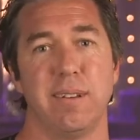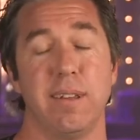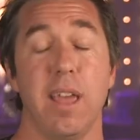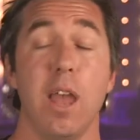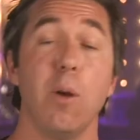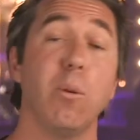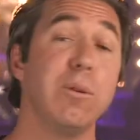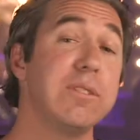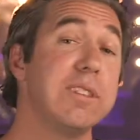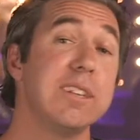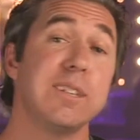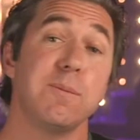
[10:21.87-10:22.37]

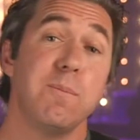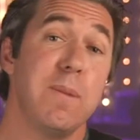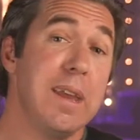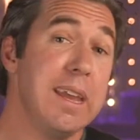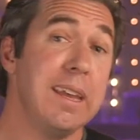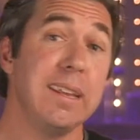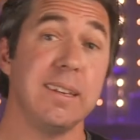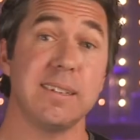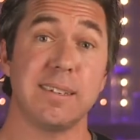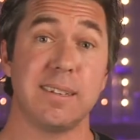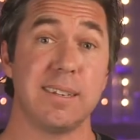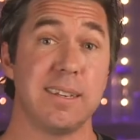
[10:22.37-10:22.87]
And what this
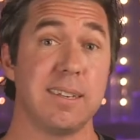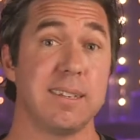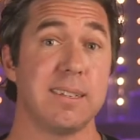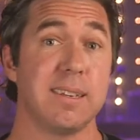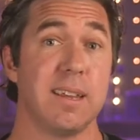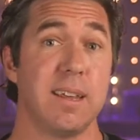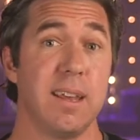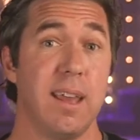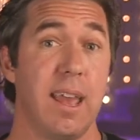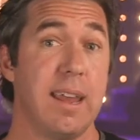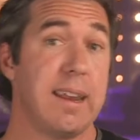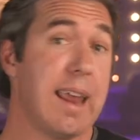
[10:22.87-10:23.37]
means is
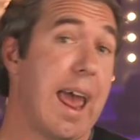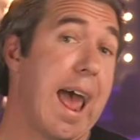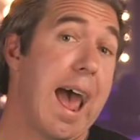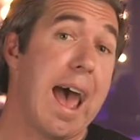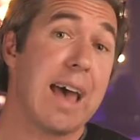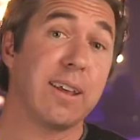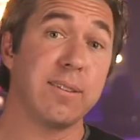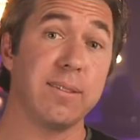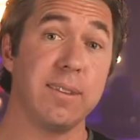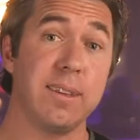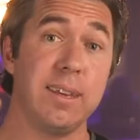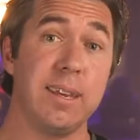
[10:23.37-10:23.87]
an
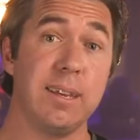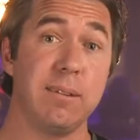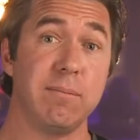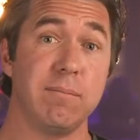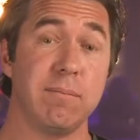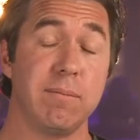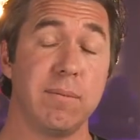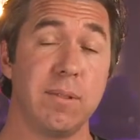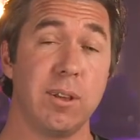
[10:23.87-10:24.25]
athlete